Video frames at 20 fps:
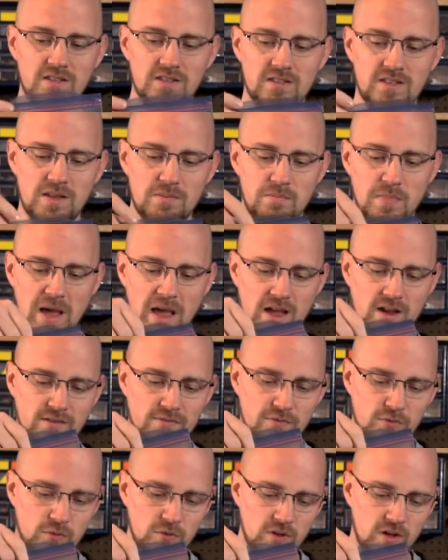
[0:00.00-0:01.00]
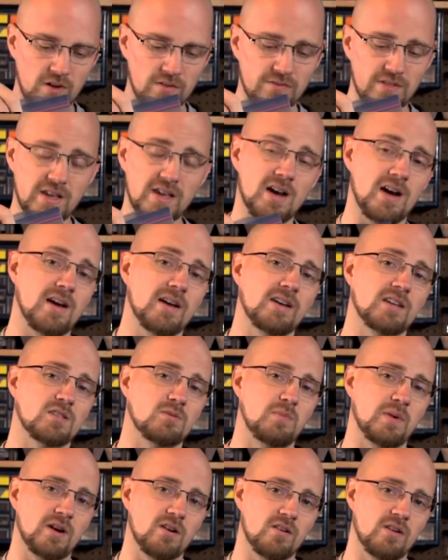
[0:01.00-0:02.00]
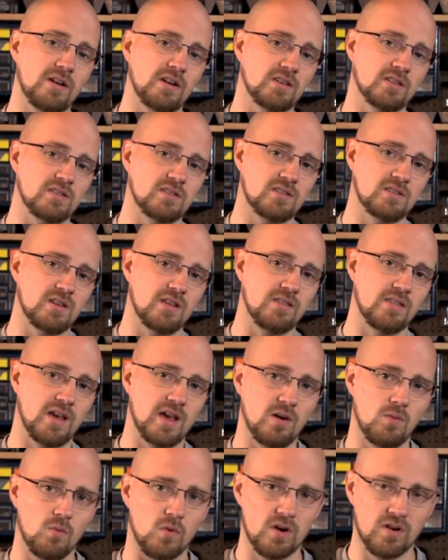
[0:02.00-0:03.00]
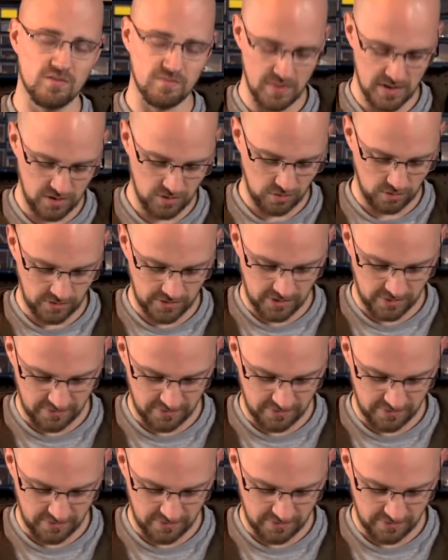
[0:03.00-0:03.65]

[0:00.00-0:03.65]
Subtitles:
is a bag full of the IGUS bearings that one of my earlier